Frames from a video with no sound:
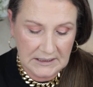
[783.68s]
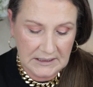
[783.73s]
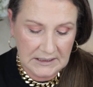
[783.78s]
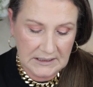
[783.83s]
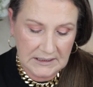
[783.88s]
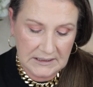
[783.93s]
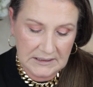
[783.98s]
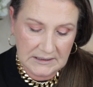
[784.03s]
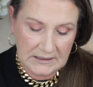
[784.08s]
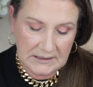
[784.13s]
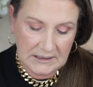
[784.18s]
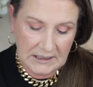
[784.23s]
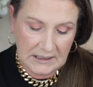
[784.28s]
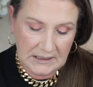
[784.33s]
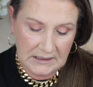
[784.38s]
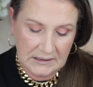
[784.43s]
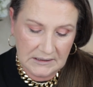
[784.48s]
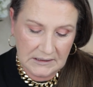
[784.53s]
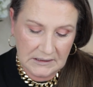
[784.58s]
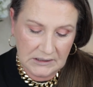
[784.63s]
is
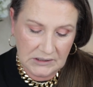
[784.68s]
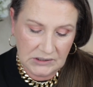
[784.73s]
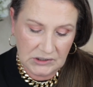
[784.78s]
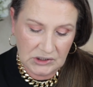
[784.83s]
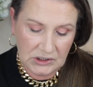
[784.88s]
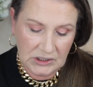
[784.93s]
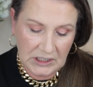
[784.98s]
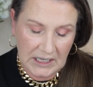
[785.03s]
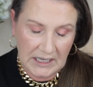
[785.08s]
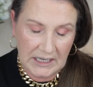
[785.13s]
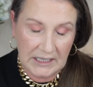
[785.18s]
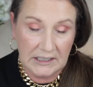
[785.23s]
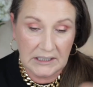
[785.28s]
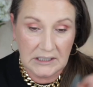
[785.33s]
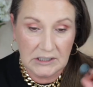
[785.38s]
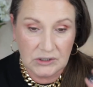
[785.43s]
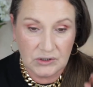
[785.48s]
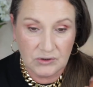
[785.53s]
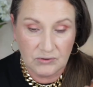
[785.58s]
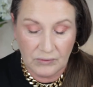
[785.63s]
in the
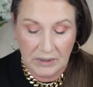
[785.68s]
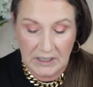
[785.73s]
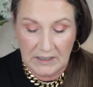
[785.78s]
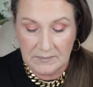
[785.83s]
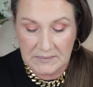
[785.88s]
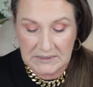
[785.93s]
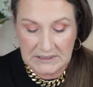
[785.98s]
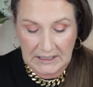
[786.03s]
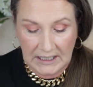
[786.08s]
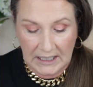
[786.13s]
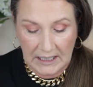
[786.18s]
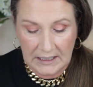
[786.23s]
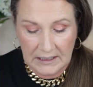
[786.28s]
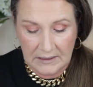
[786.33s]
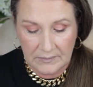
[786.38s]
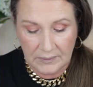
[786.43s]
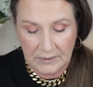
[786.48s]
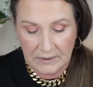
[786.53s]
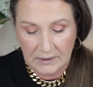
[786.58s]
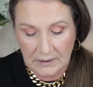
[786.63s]
shade Dreamscape.